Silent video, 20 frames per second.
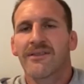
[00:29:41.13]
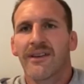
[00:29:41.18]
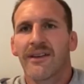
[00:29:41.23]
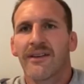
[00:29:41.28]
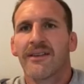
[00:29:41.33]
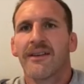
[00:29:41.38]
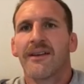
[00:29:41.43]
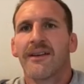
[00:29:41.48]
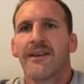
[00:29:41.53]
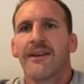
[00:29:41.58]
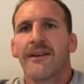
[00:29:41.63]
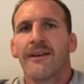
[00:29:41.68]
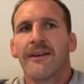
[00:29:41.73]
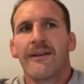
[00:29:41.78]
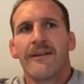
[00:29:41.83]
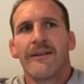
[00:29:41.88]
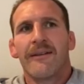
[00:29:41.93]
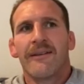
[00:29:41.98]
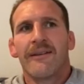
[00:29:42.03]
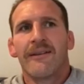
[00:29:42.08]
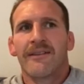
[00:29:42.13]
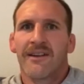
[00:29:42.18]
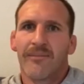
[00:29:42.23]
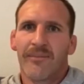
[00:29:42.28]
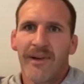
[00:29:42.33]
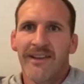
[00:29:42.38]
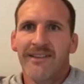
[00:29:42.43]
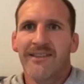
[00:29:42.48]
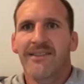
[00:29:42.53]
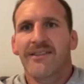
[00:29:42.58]
So kind
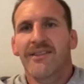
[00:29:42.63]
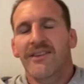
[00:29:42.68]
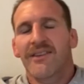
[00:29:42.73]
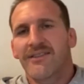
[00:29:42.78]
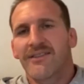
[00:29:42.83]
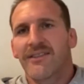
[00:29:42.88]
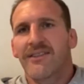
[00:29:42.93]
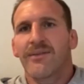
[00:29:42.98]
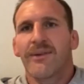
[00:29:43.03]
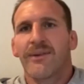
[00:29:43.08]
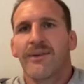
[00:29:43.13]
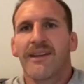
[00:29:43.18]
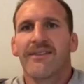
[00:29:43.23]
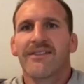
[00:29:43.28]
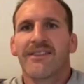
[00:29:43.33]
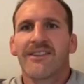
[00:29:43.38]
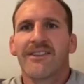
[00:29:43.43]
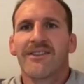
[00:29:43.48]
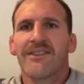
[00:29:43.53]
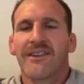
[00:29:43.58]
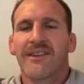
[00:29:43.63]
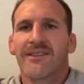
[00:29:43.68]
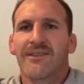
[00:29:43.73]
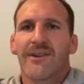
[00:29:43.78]
of based across the 20th century.